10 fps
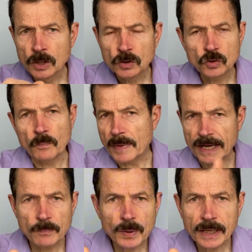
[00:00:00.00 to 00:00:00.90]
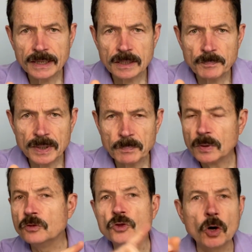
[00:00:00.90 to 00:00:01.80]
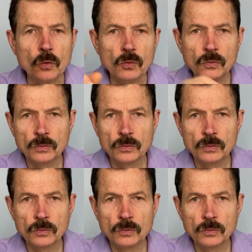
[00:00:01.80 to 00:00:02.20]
To manipulate the people? No.